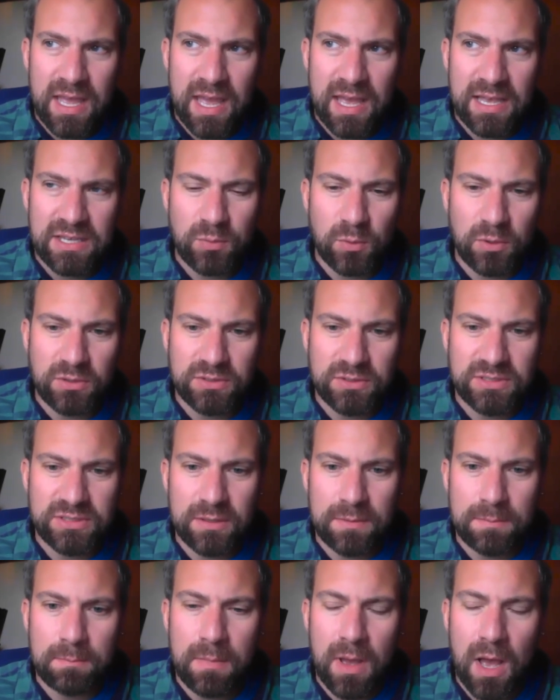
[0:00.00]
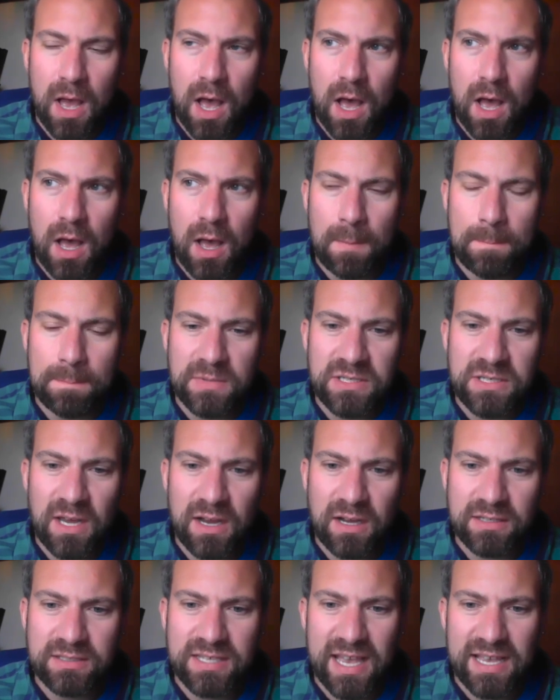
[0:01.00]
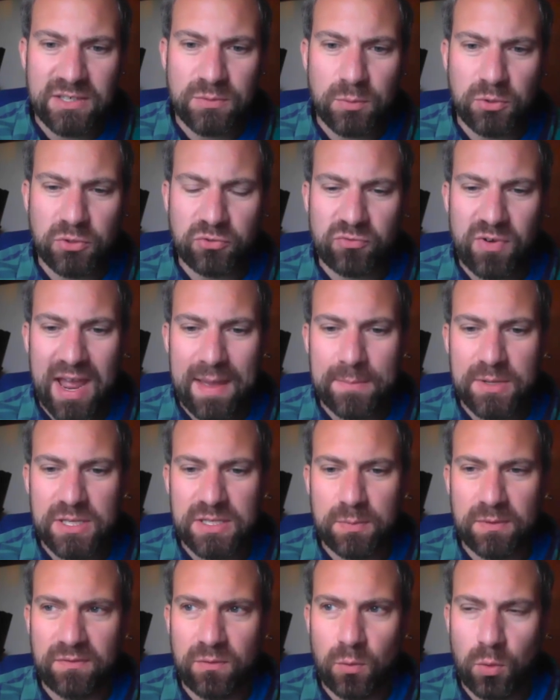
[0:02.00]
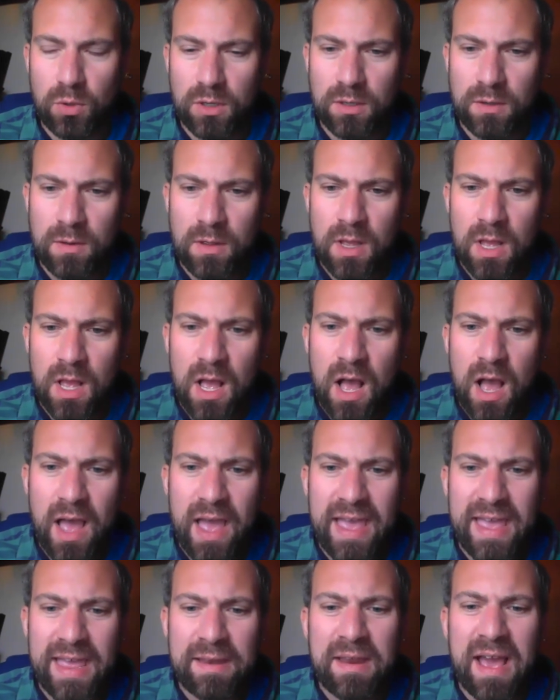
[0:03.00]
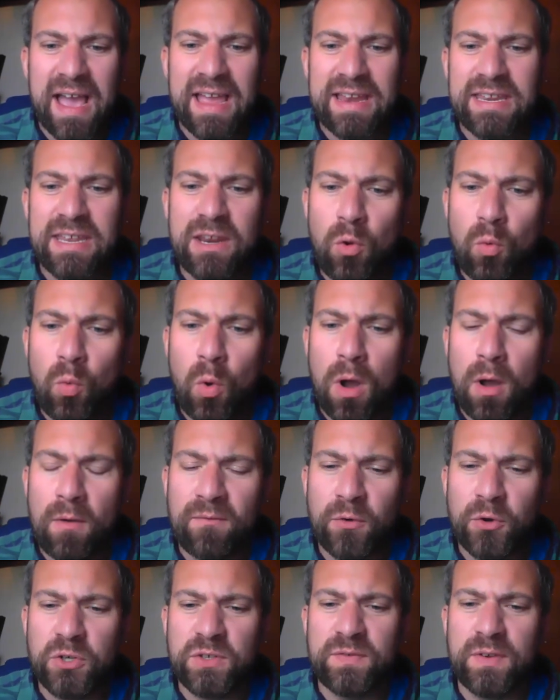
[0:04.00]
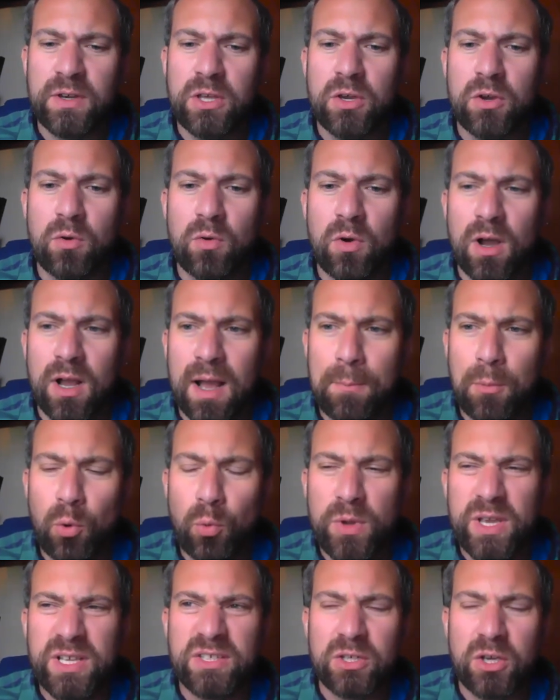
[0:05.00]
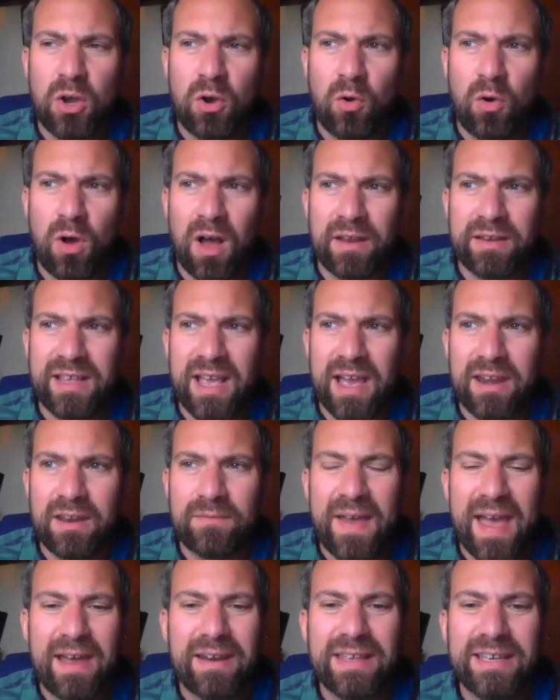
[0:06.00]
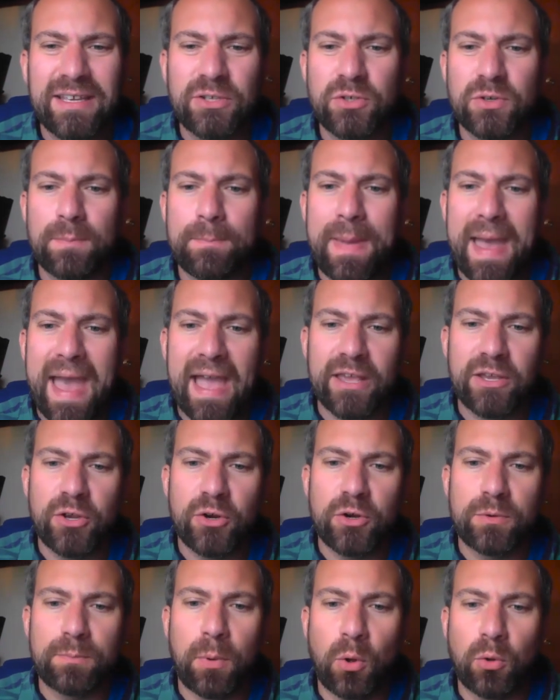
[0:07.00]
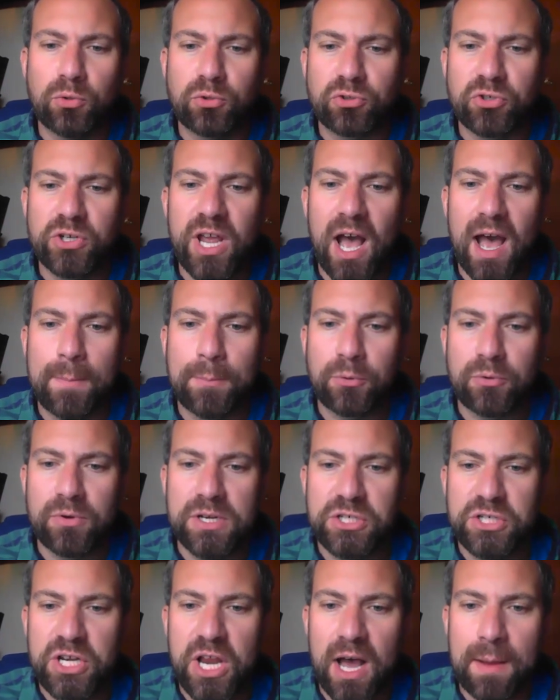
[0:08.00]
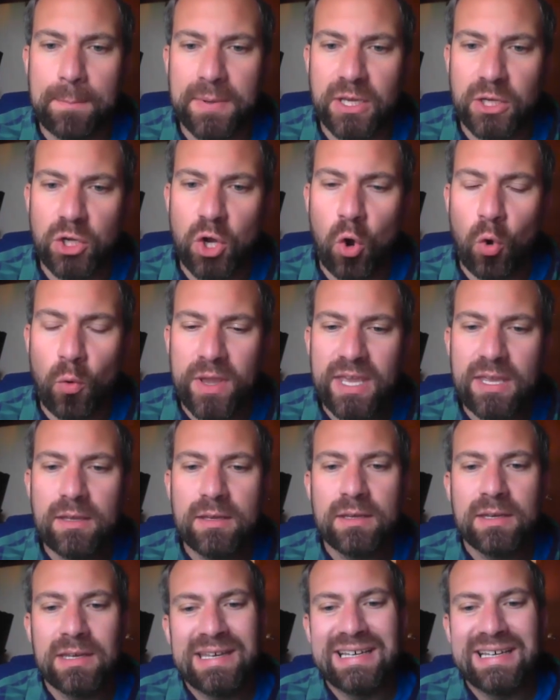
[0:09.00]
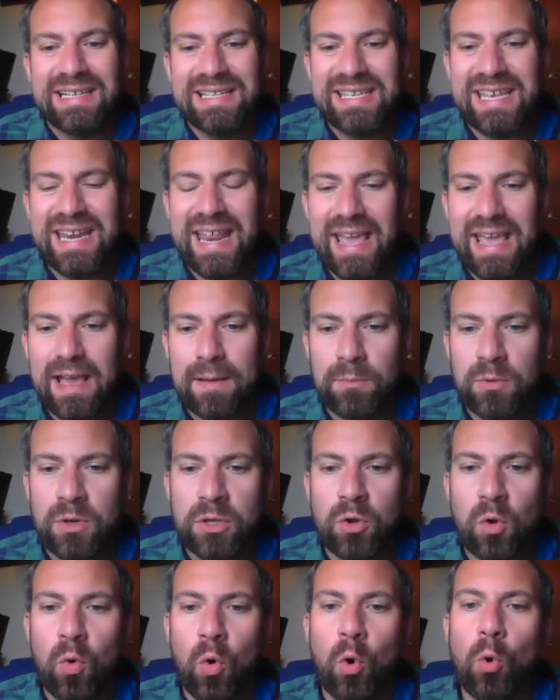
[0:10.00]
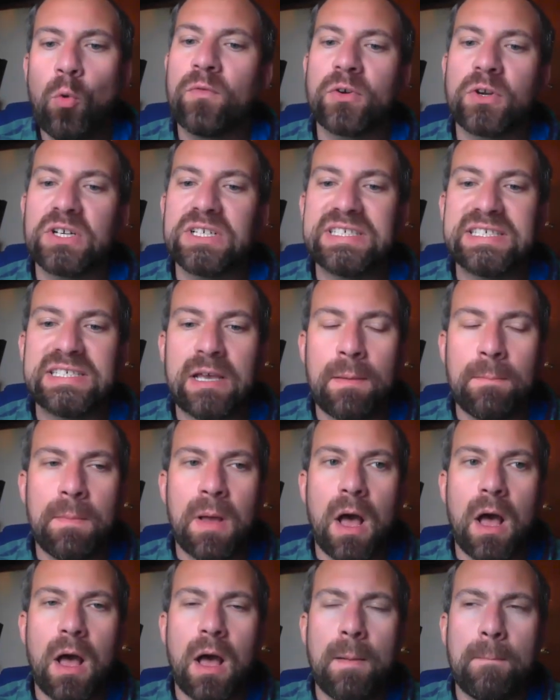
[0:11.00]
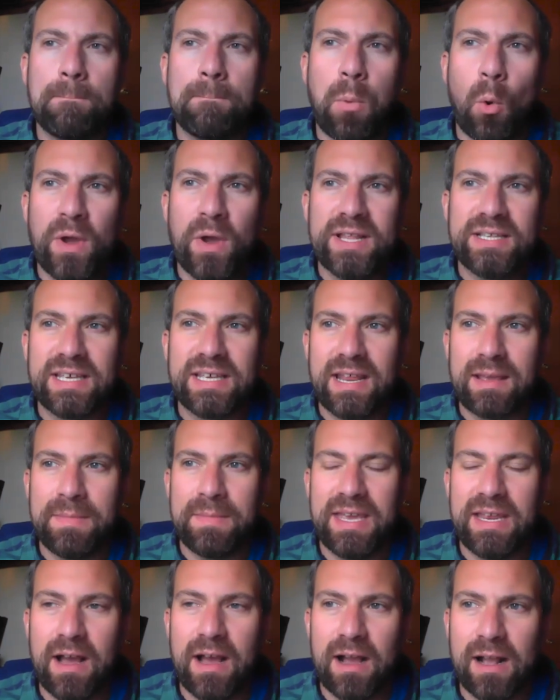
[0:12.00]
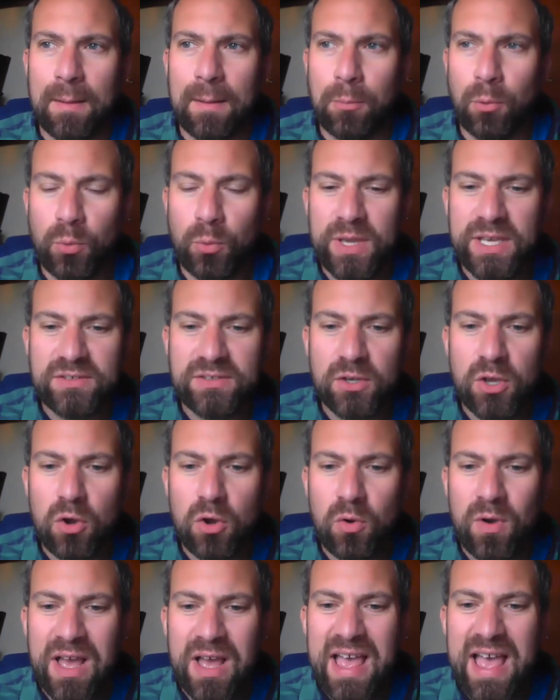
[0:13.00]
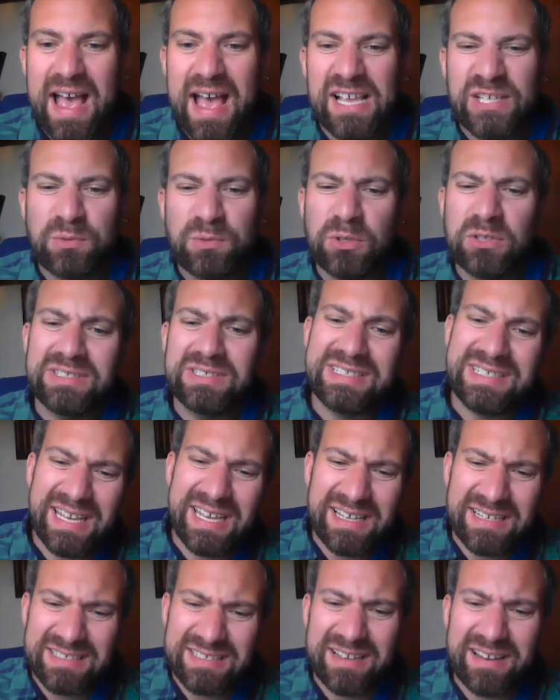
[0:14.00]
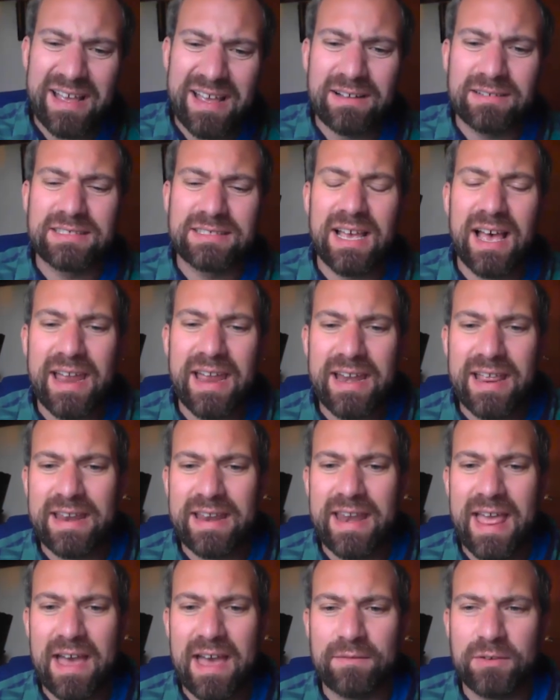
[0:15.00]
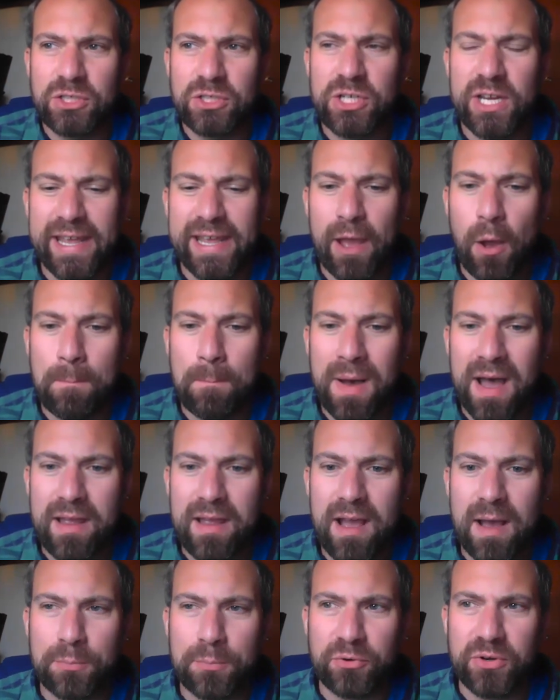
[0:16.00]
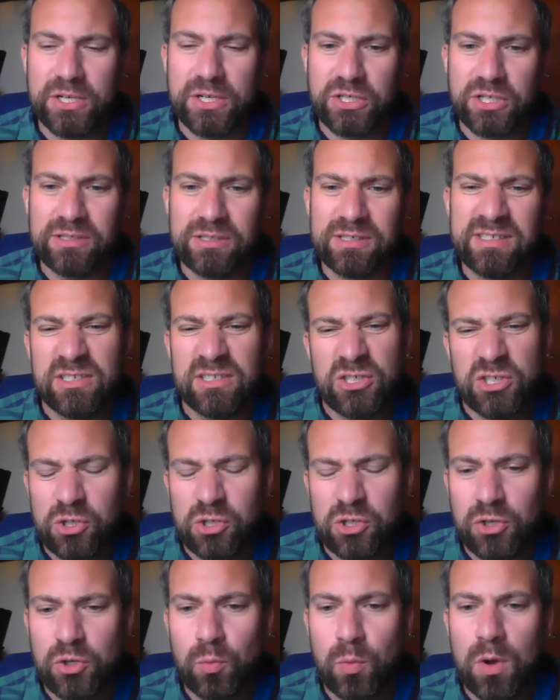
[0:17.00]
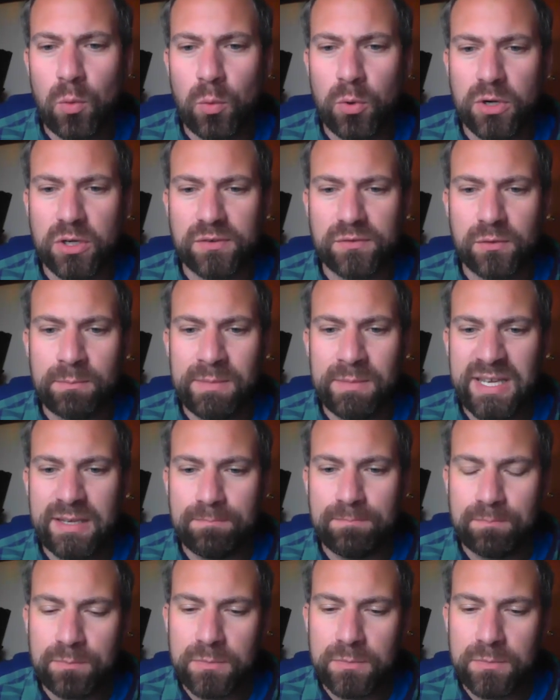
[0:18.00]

as well as some um, ducks, as well as rabbits before. And I did a, a first video a couple weeks ago on kind of how to get your backyard poultry operation up and going. Today, I'm going to go over some points that I made a couple weeks ago, as well as take us on outside and have us check out my operation and show you what works for me.